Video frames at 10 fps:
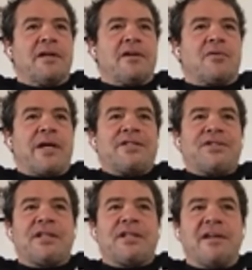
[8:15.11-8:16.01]

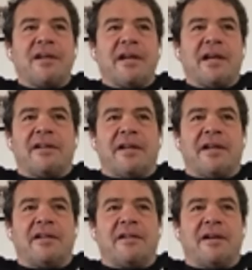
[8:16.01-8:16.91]
racing and
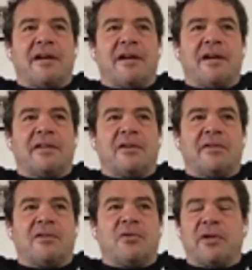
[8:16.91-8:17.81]
and uh, and
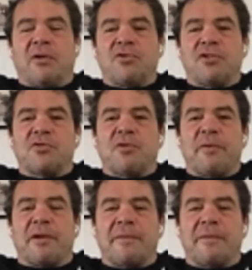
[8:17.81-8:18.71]
doing ocean swimming.